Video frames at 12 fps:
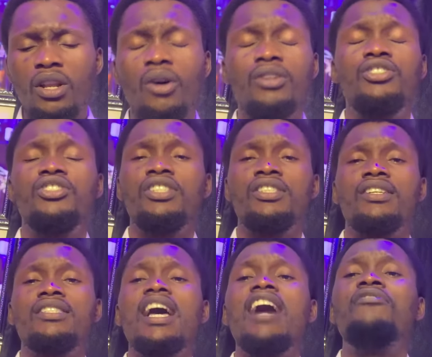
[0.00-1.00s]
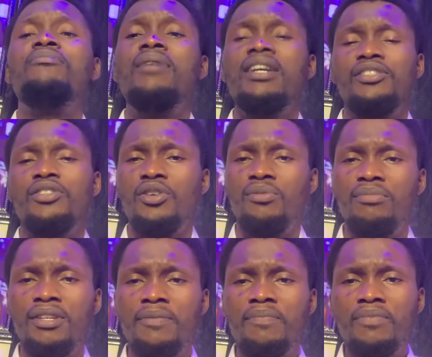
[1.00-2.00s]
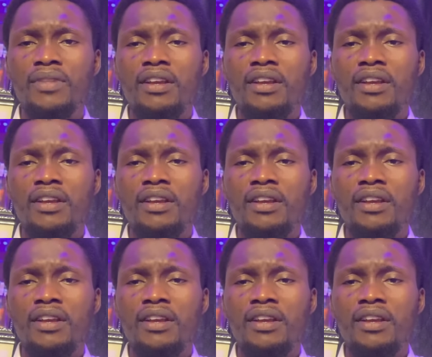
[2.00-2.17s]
Lord Jesus, have mercy on me.